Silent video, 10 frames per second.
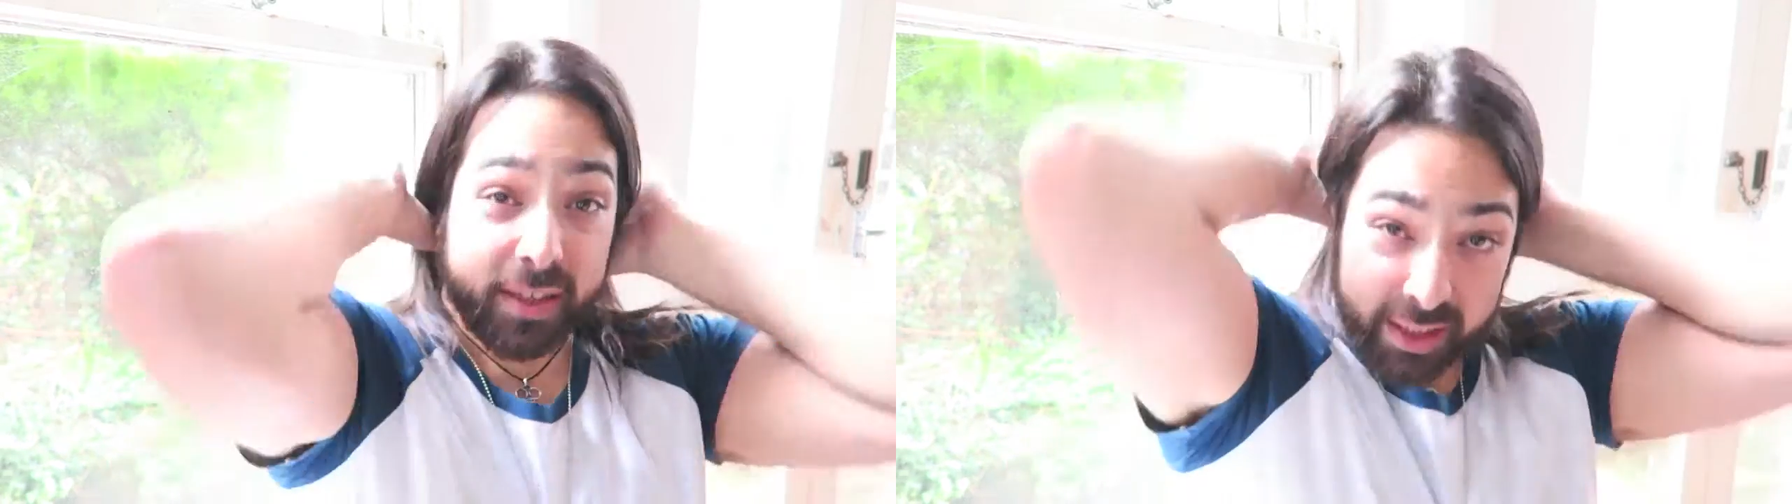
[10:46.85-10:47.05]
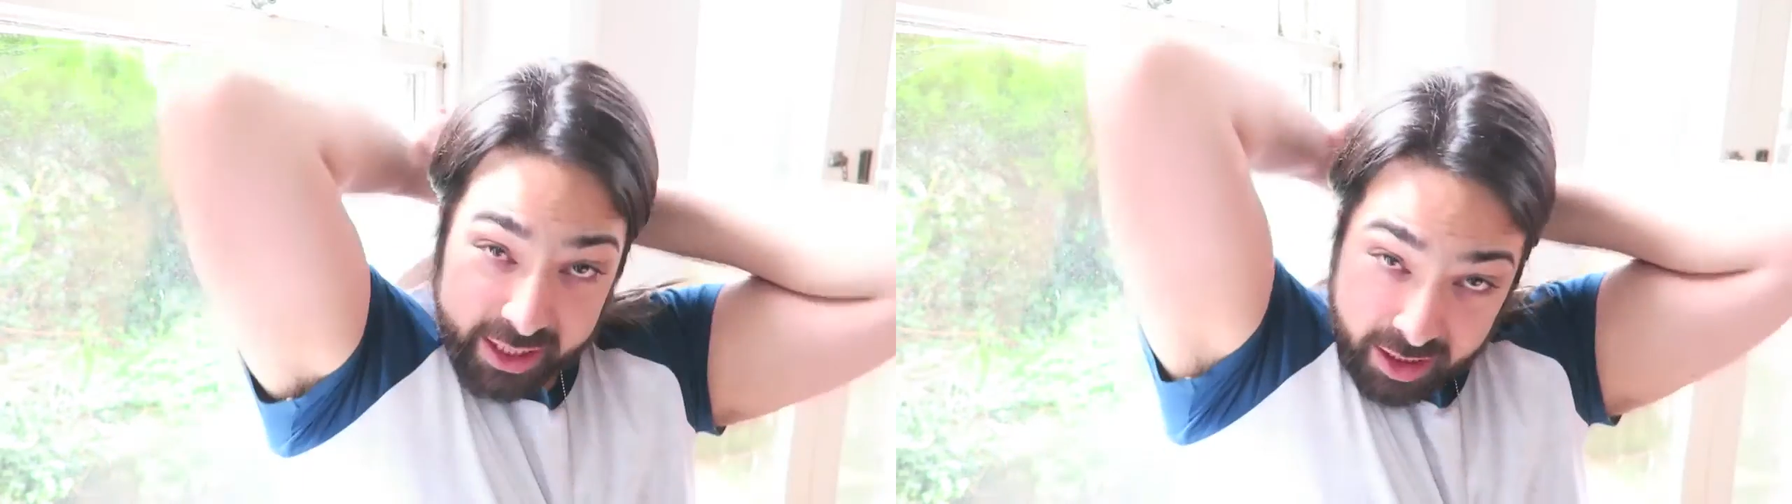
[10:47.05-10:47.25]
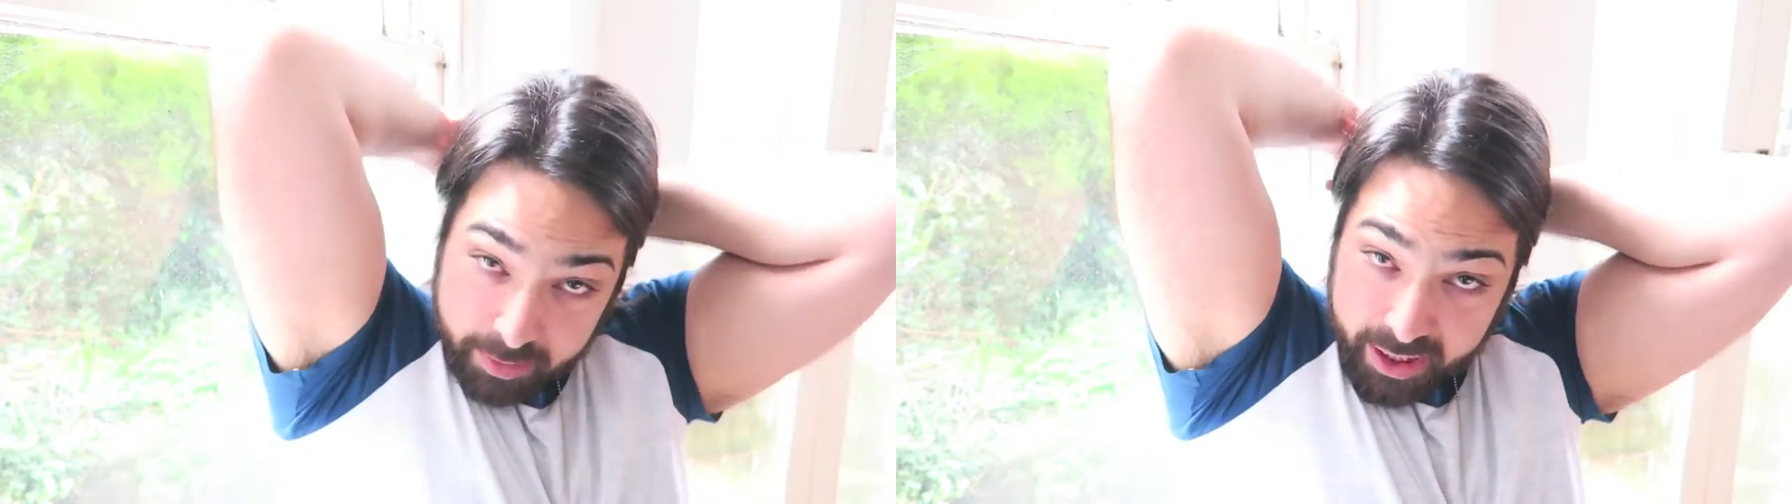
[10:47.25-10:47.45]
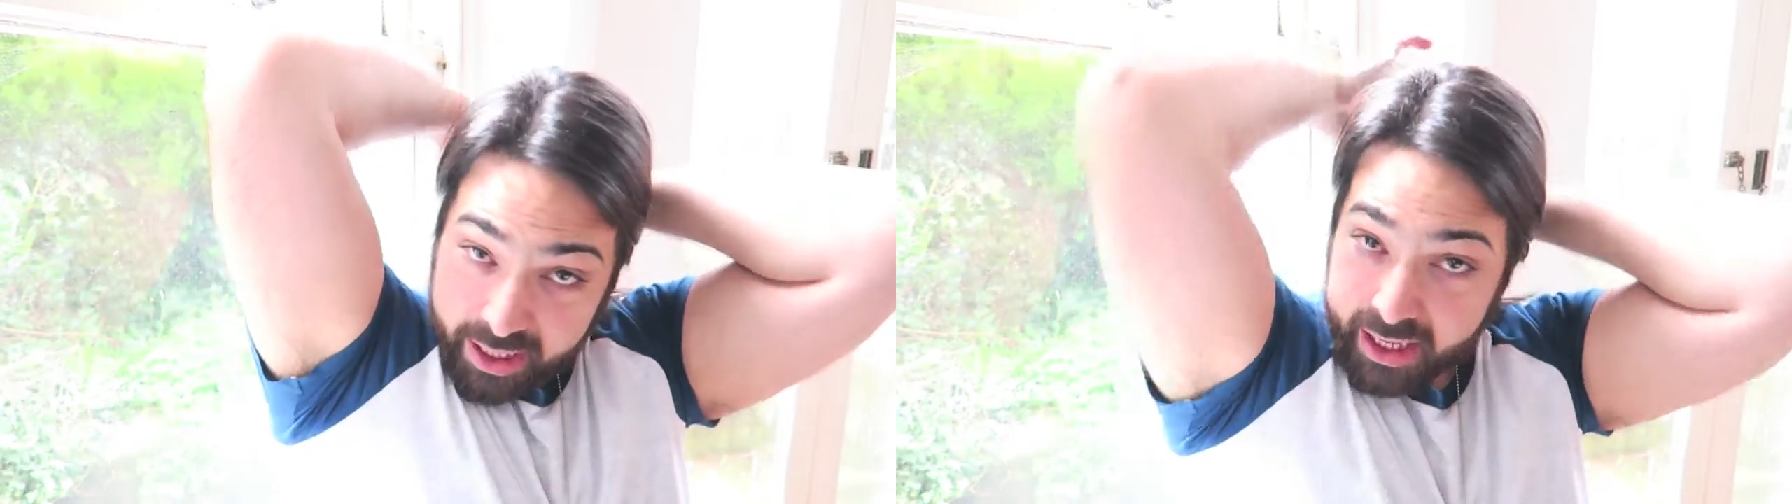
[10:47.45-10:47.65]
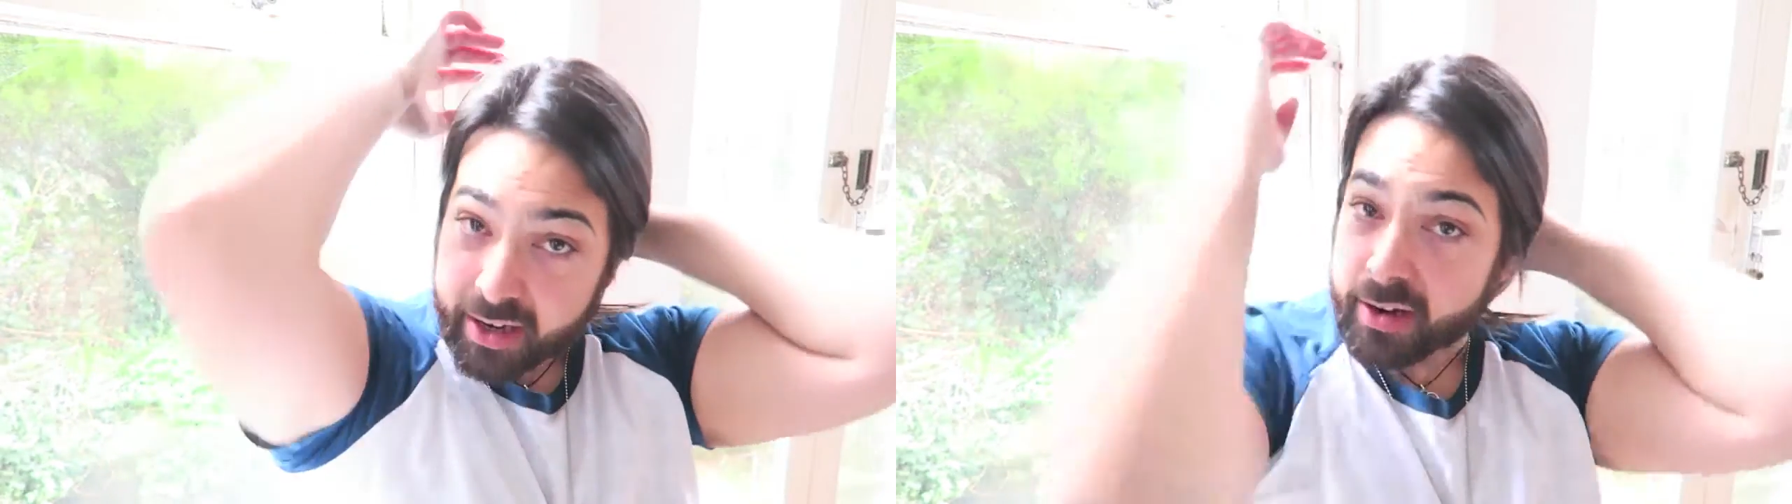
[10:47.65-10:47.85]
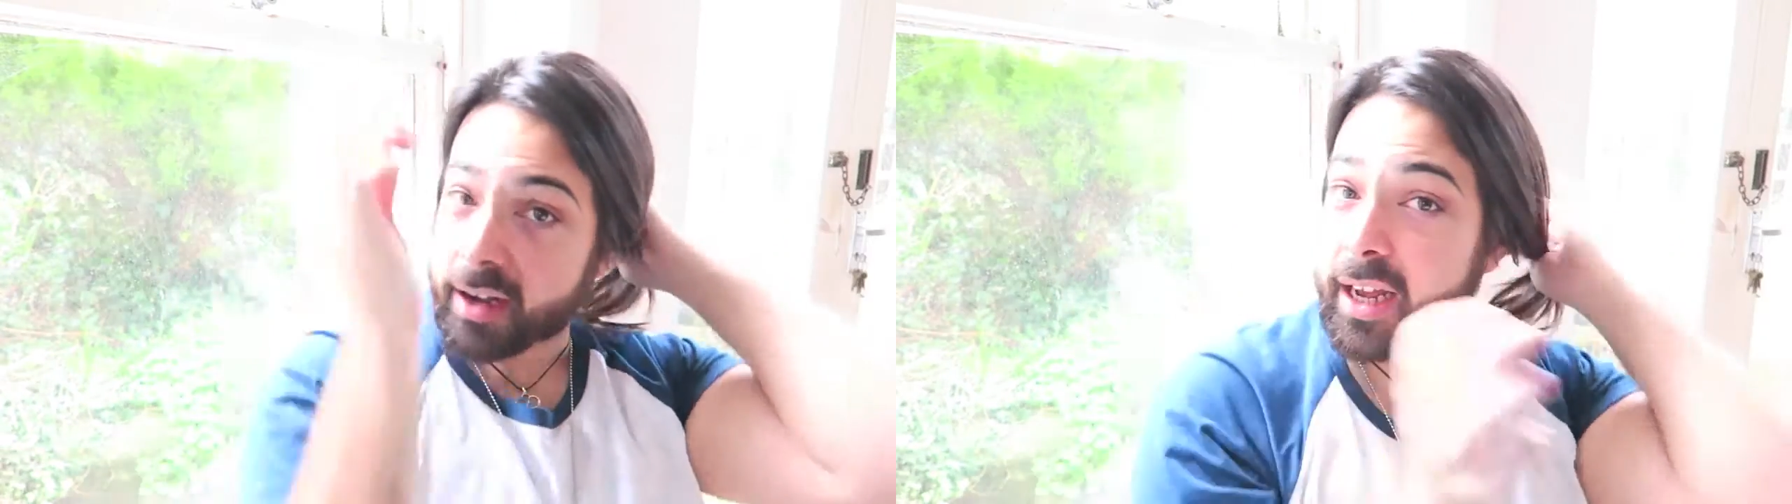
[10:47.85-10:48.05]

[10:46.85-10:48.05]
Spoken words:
I take my hair